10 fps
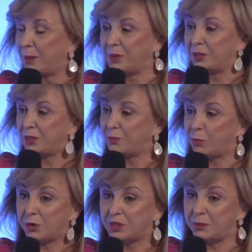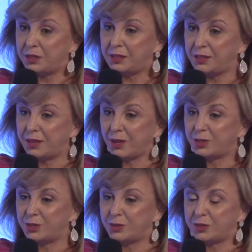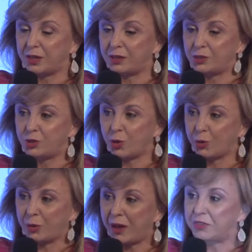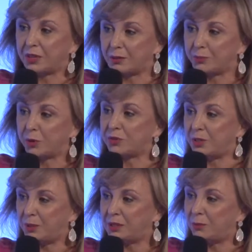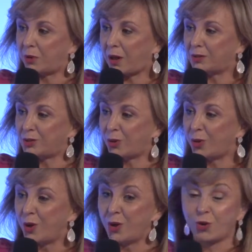because it's proximity, not just geographical proximity, but also